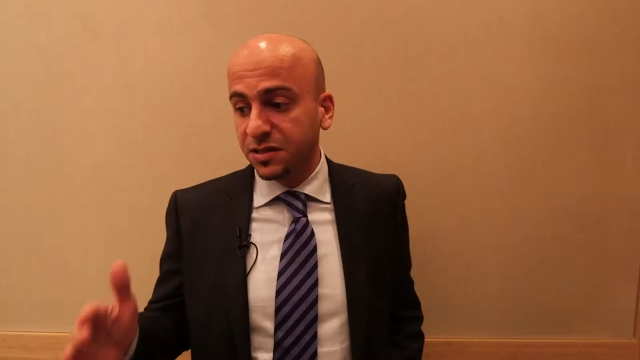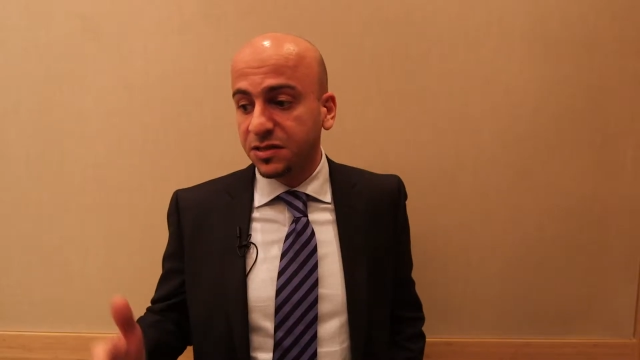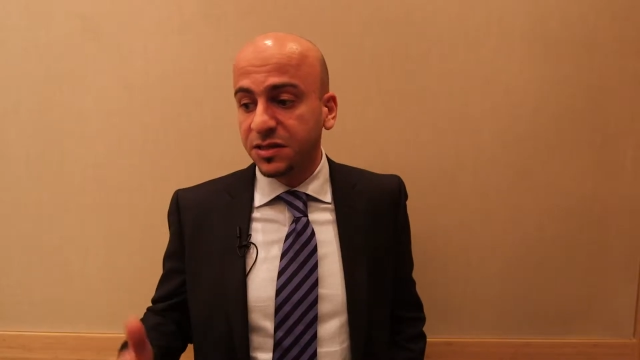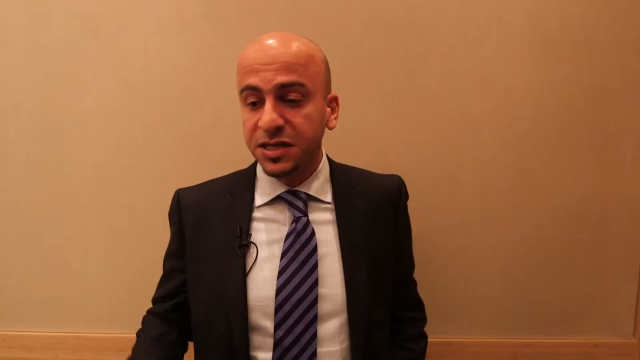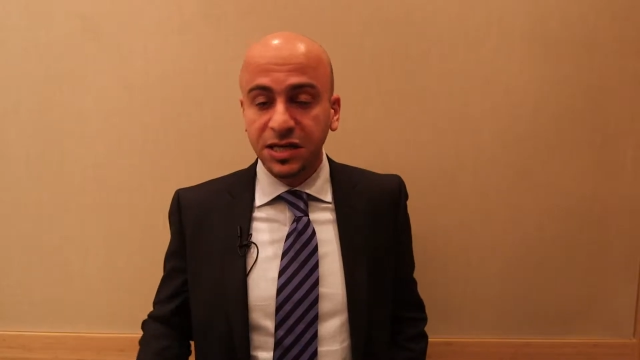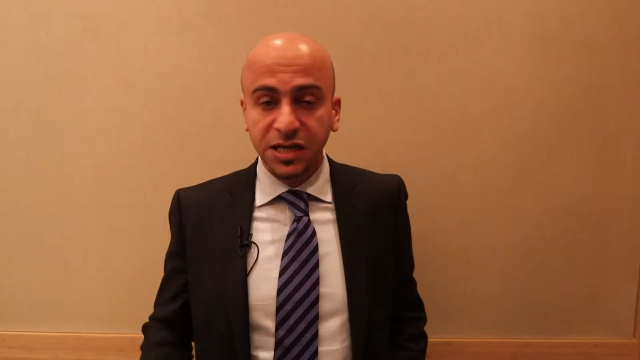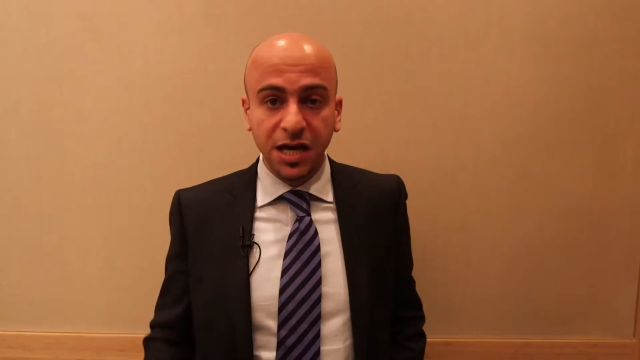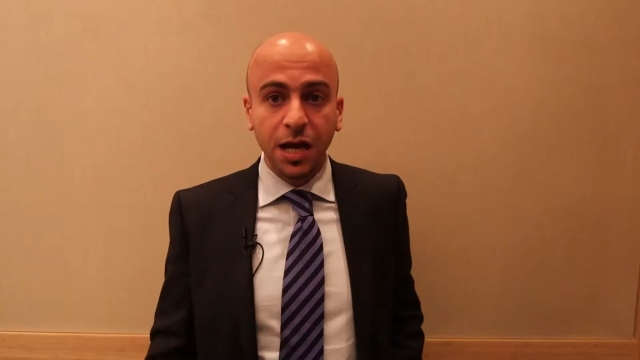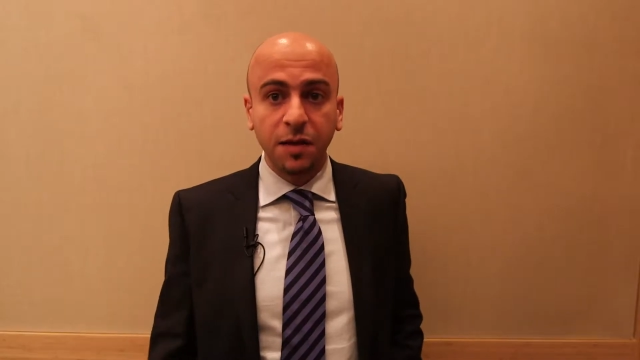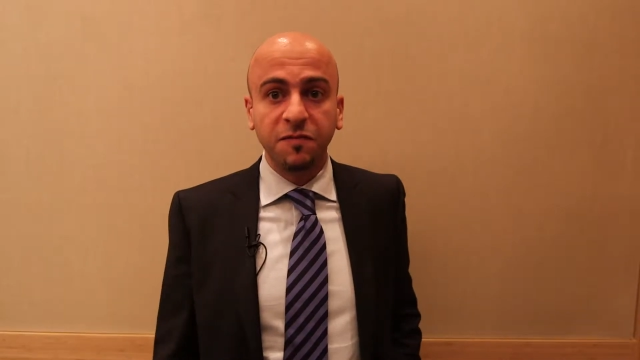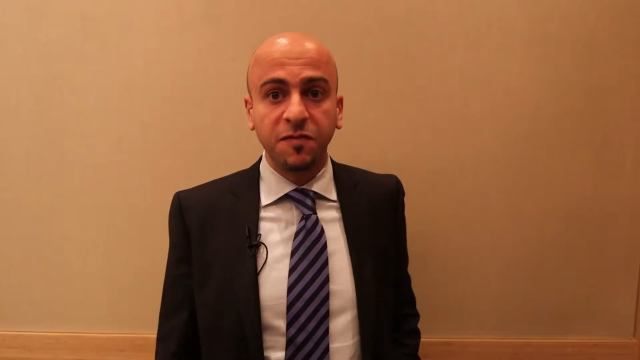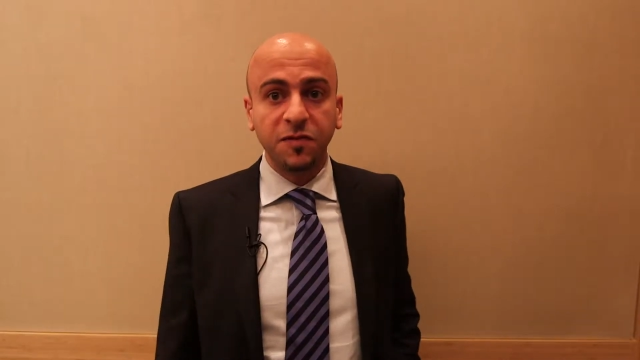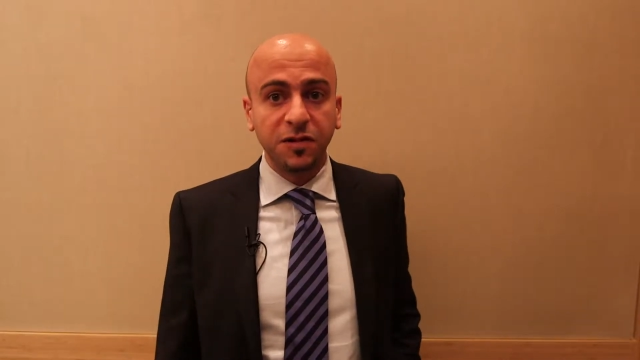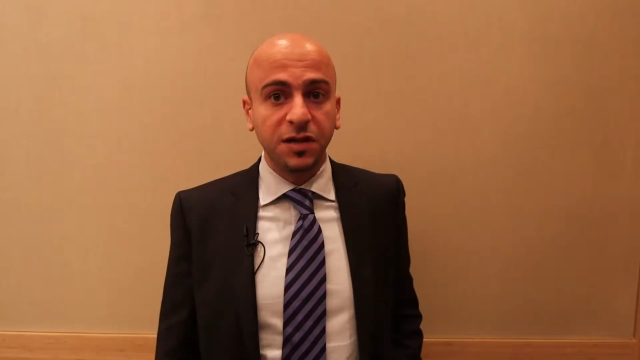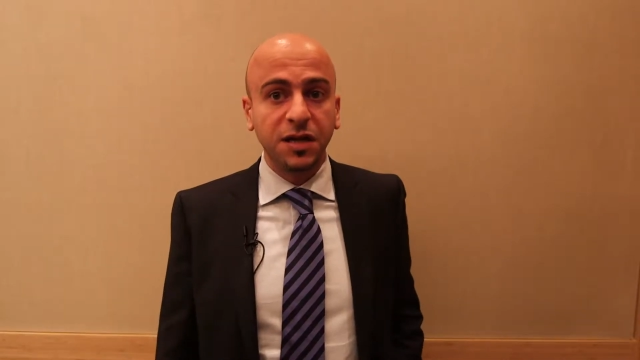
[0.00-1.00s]
it really
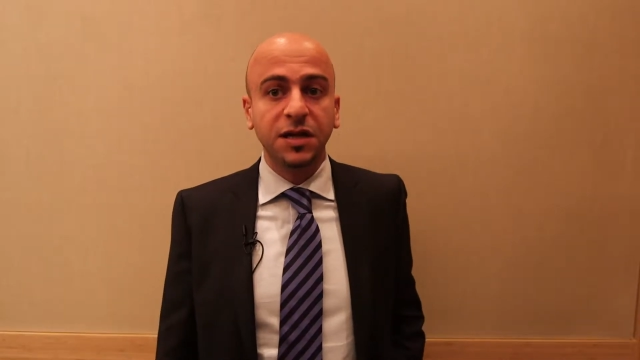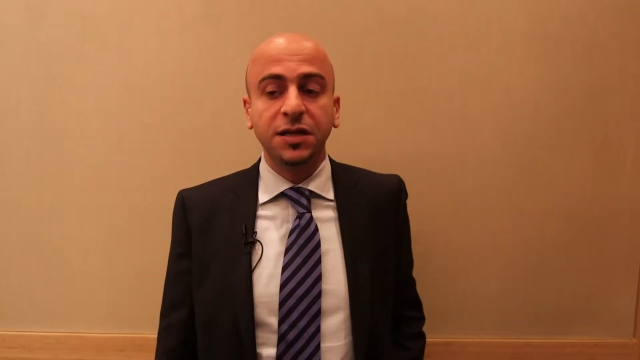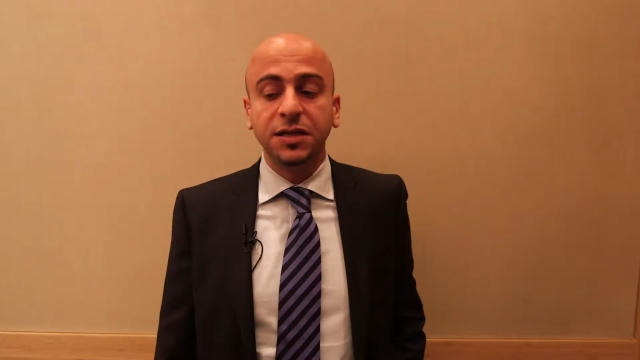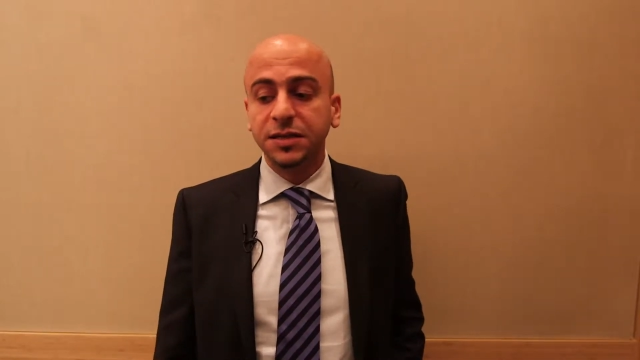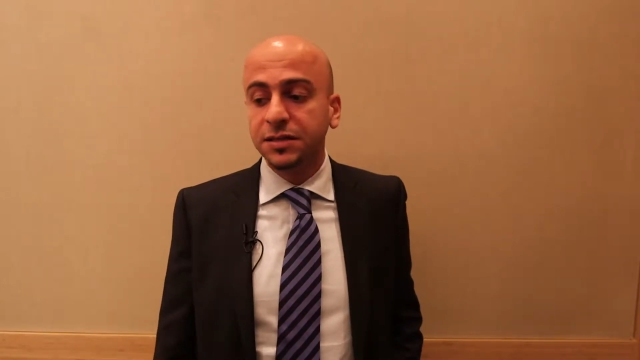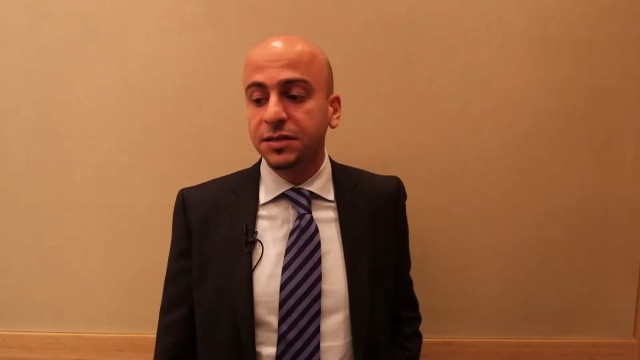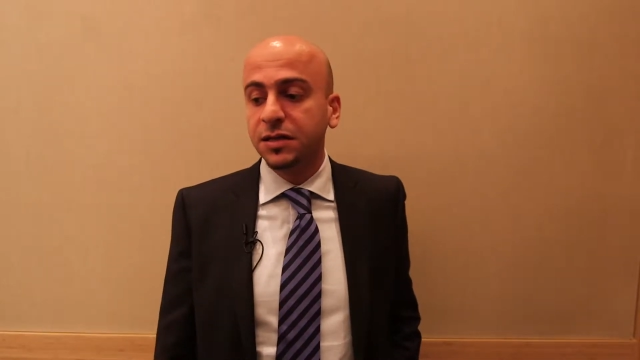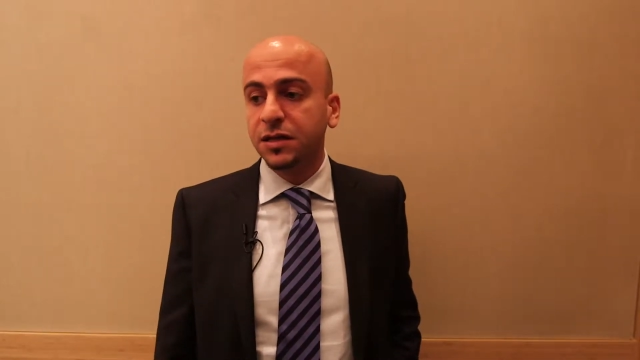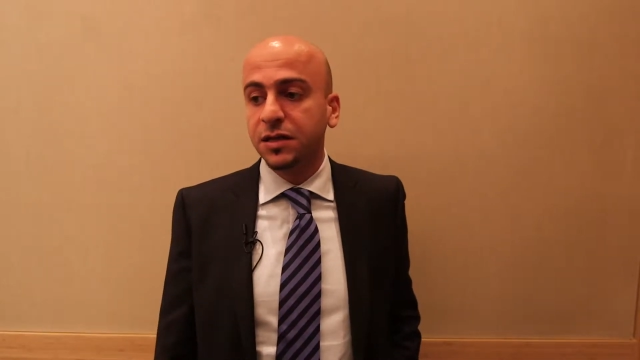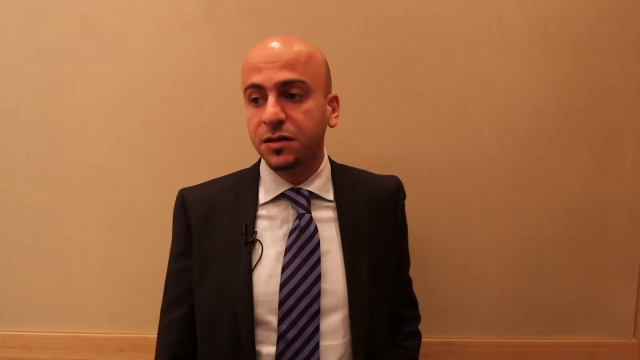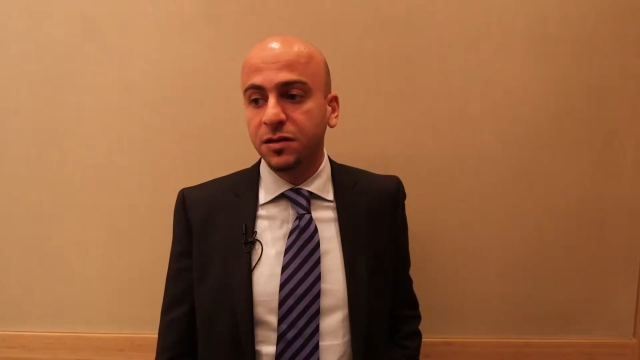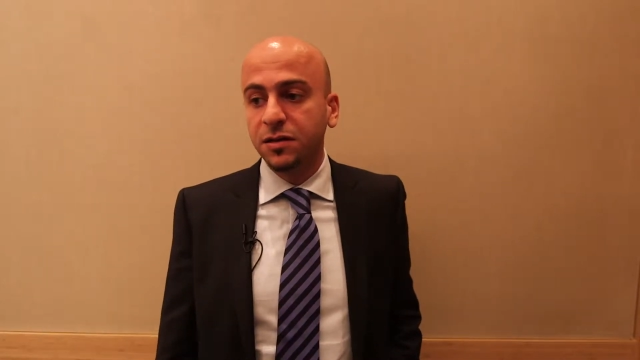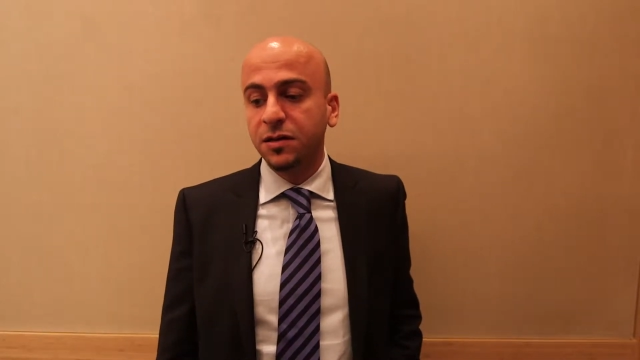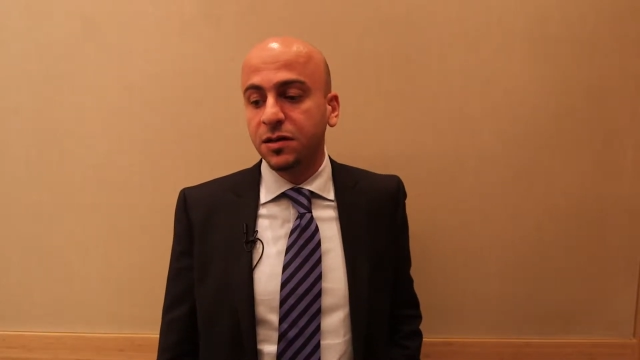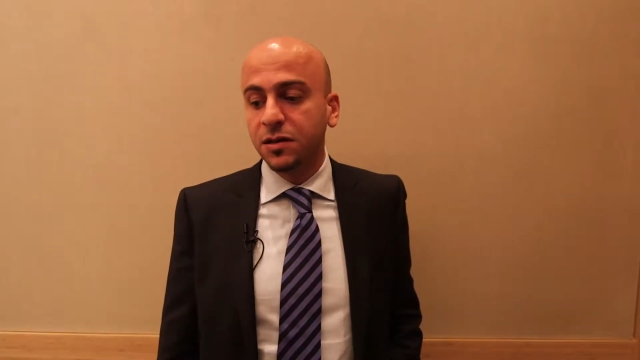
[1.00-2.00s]
helpful and
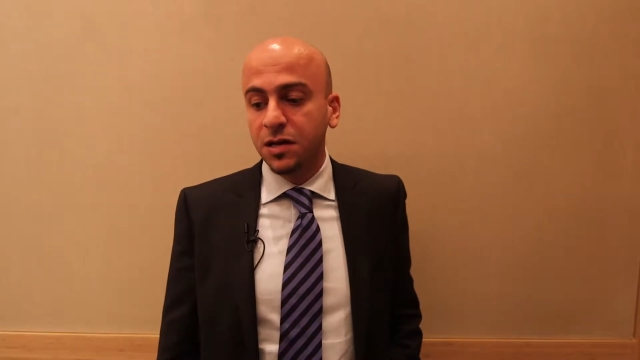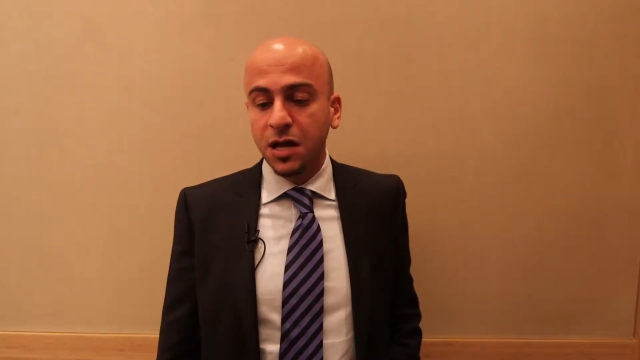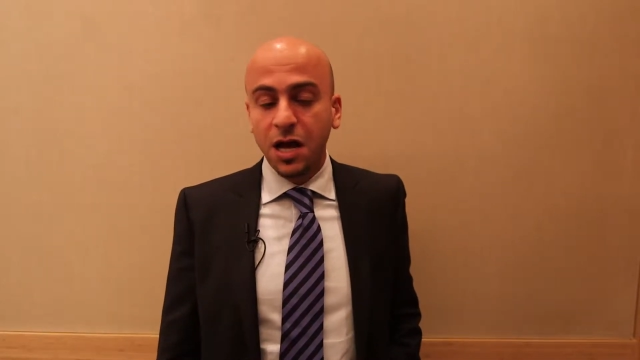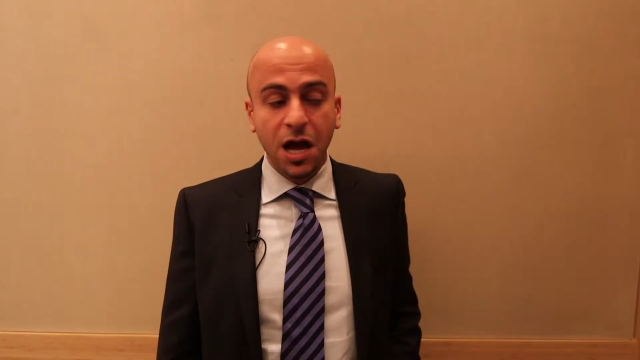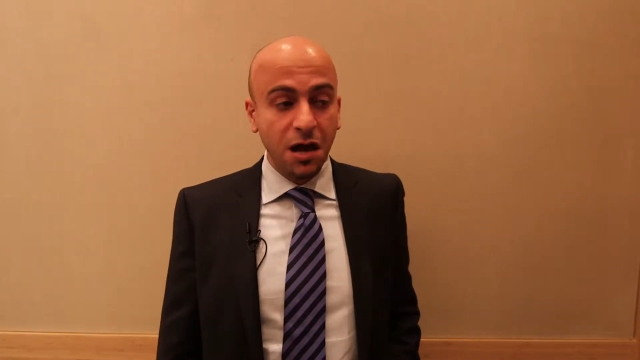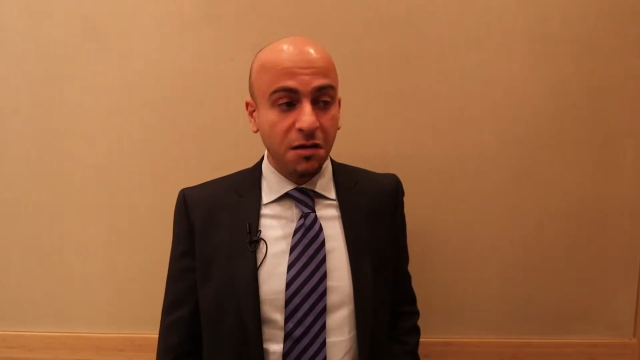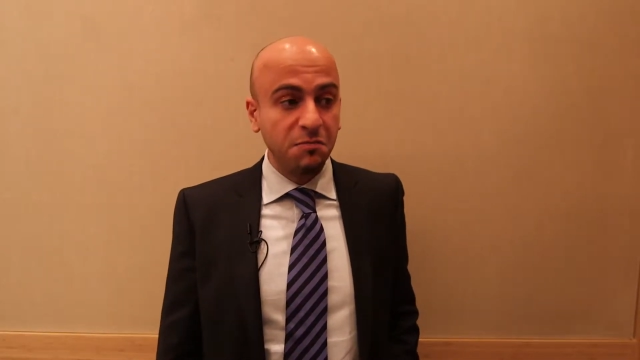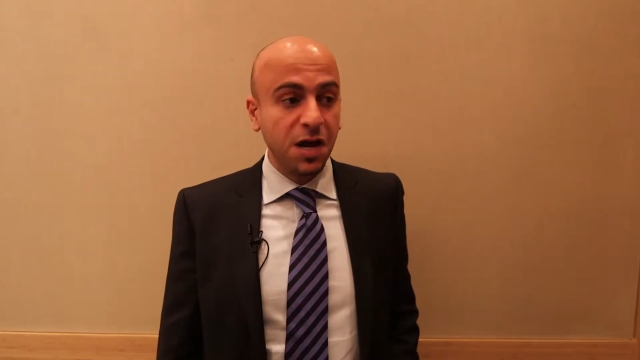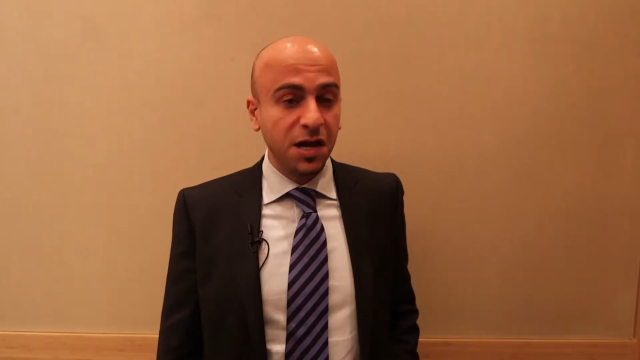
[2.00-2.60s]
uh, um,